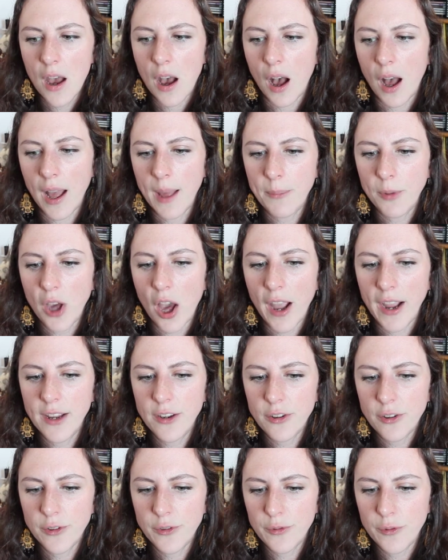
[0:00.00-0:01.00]
I'm
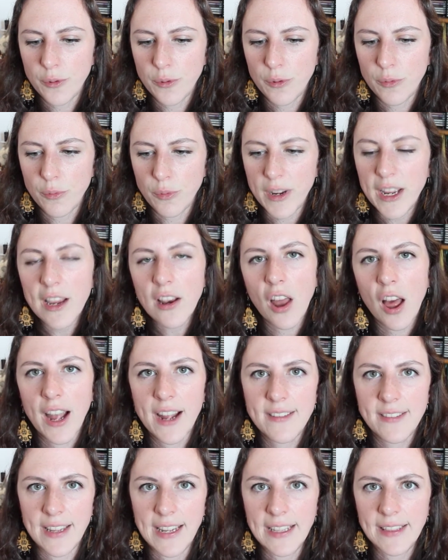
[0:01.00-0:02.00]
kind of
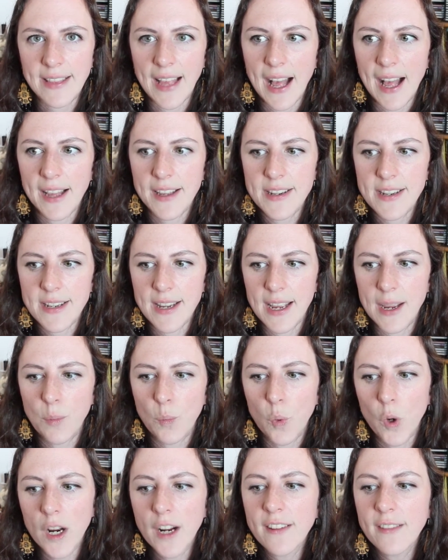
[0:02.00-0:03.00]
realizing that it
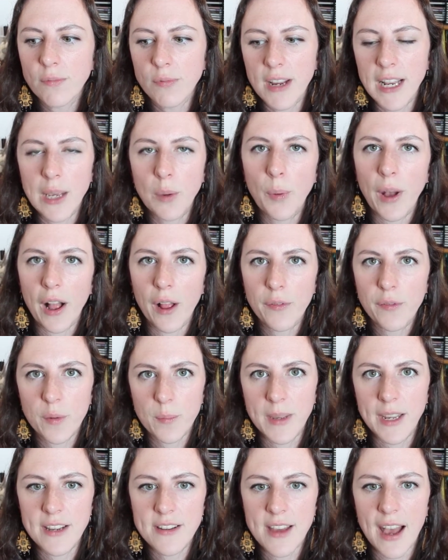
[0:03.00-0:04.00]
works really well for
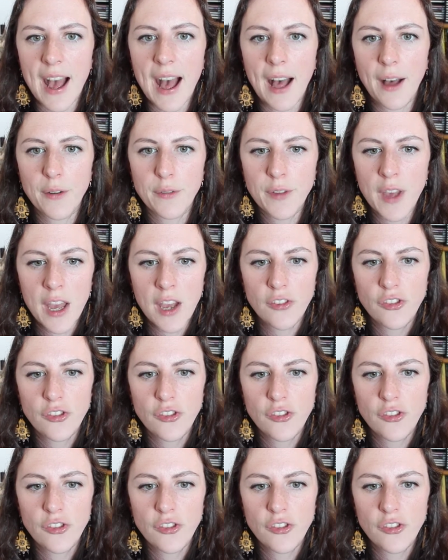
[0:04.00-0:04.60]
me to have